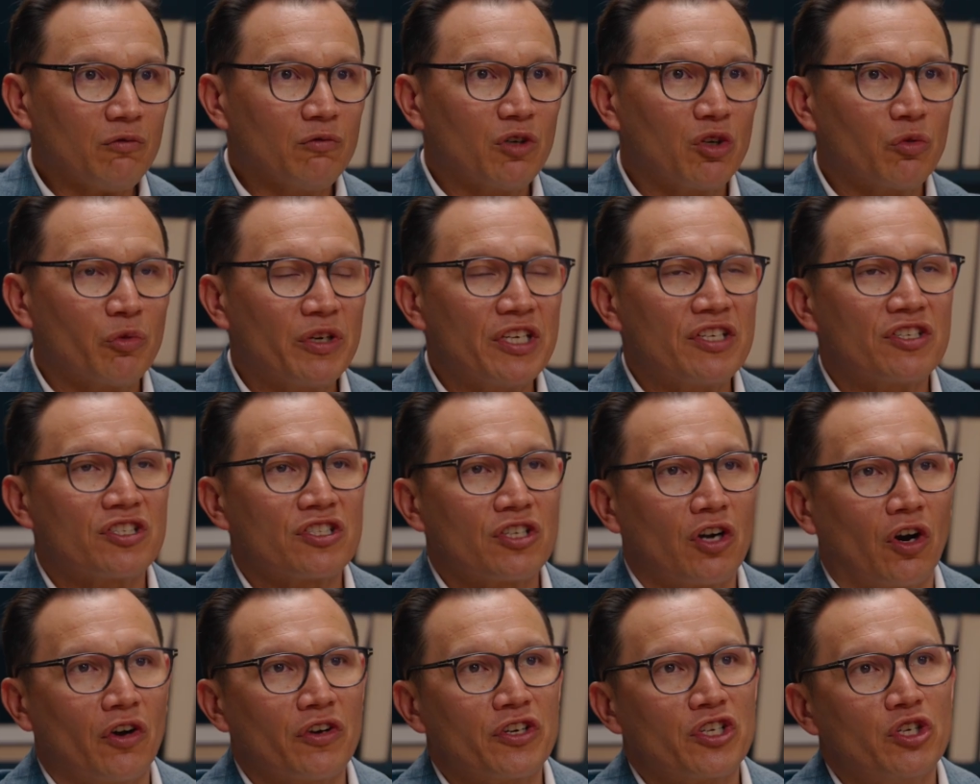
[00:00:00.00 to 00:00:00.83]
when we
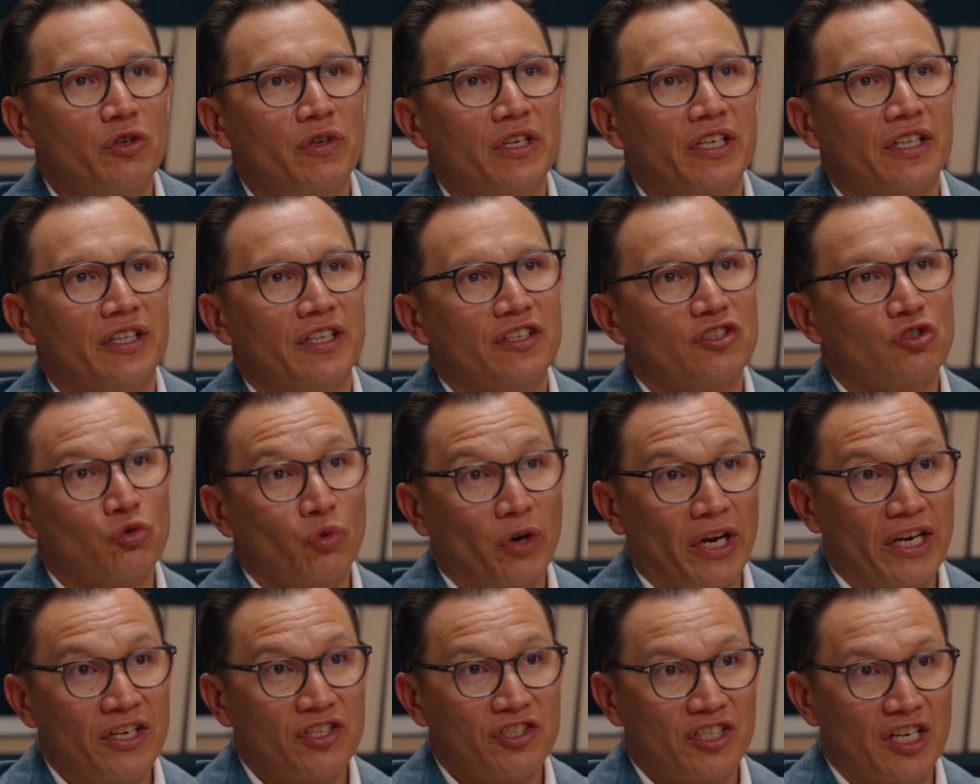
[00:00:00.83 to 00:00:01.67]
start doing these
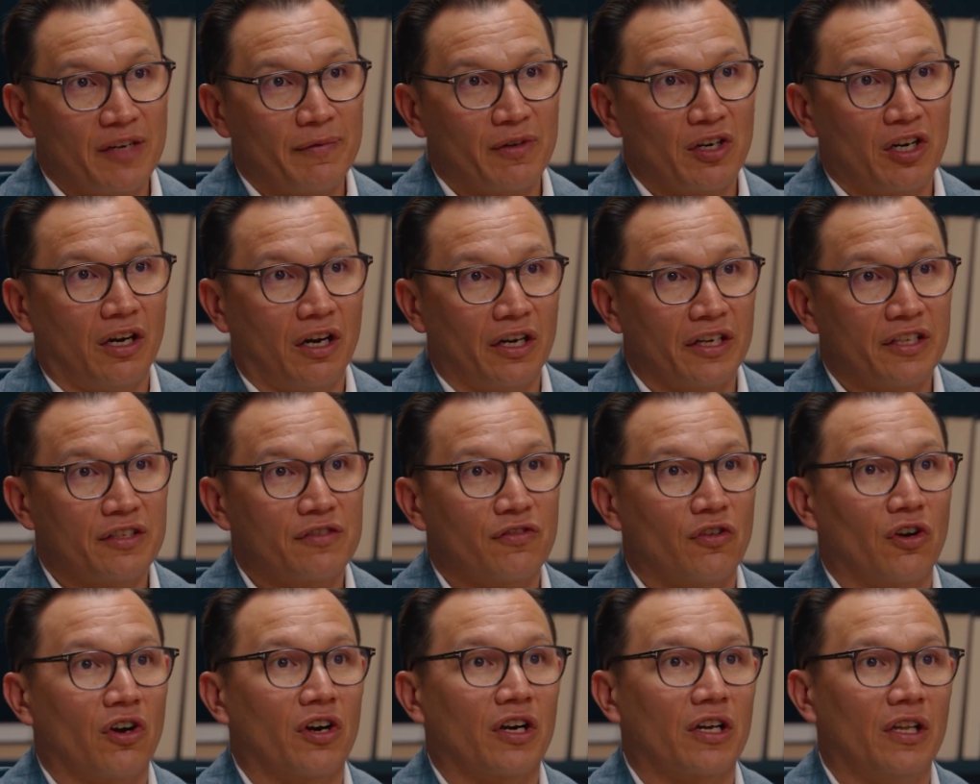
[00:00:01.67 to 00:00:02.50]
wage statement audits
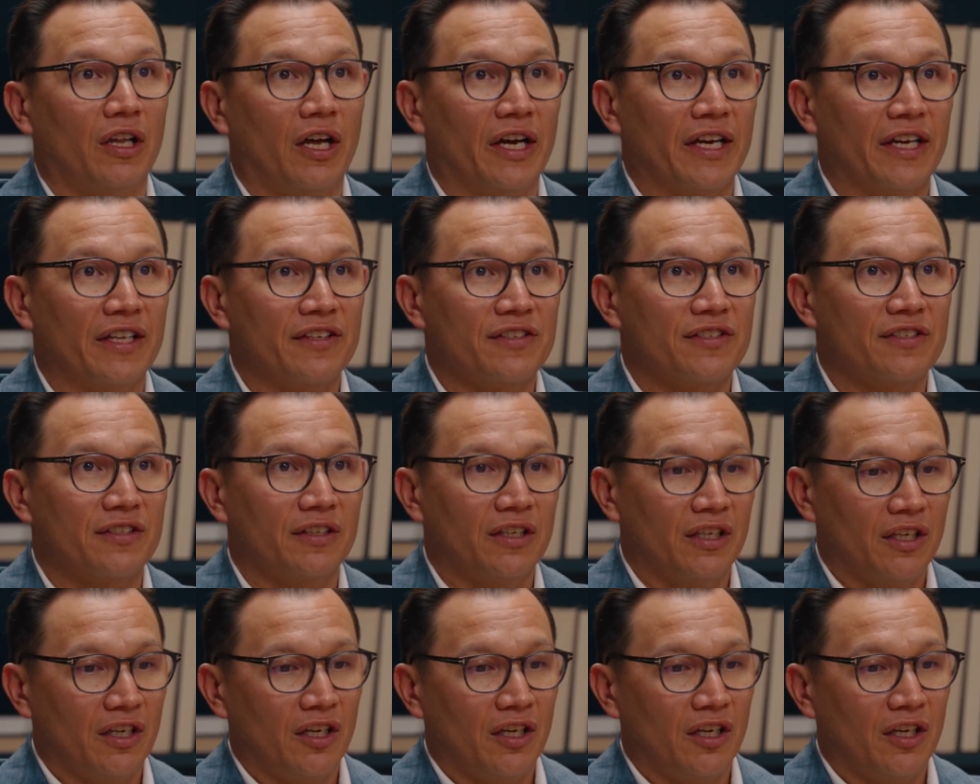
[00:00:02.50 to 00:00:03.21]
for our clients,